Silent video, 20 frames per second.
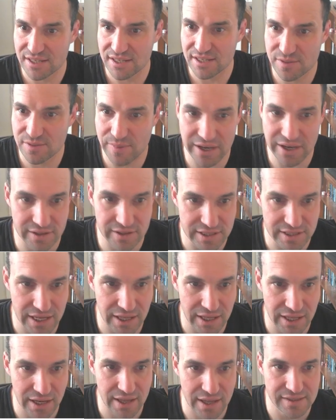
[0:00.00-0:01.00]
is because
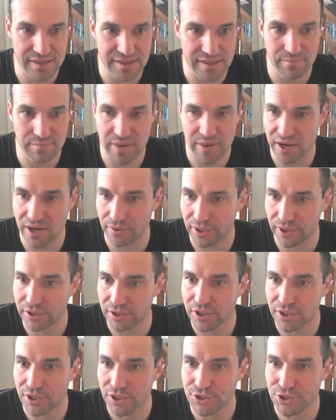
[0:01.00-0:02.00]
it is
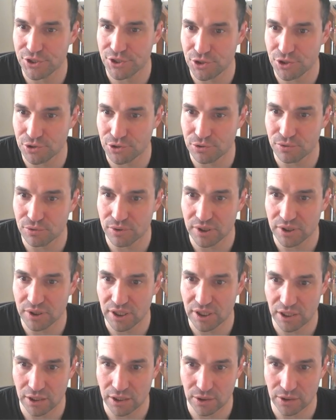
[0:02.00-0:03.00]
comparing 2
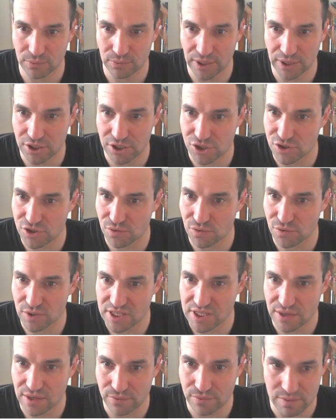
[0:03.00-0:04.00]
ranges, the ones
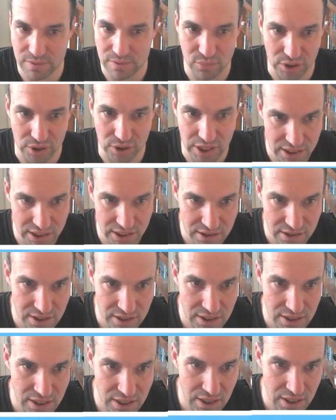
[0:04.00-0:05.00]
that we put in.
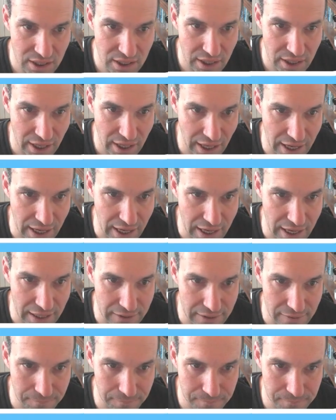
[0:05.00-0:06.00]

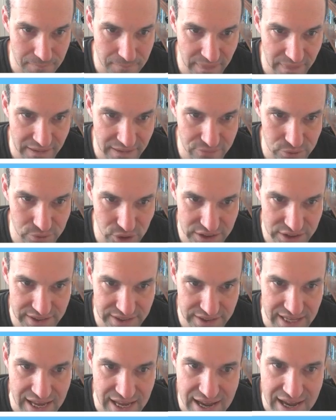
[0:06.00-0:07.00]
And if we look at
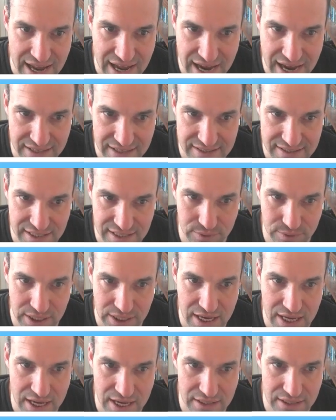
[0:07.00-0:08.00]
the highest equity
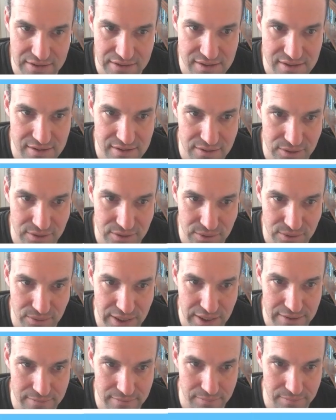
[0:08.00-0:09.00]
hands,
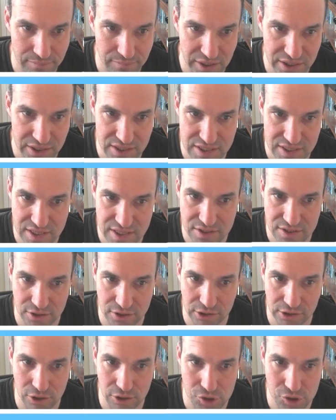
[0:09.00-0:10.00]
right, because these are
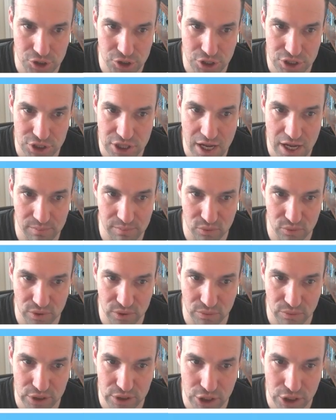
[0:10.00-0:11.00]
closer to the top where
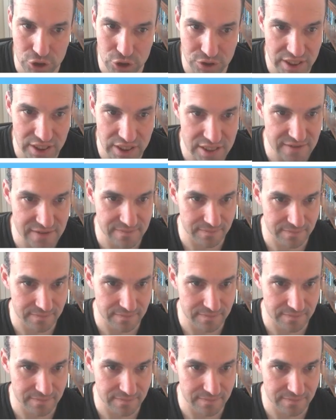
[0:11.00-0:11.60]
100 is,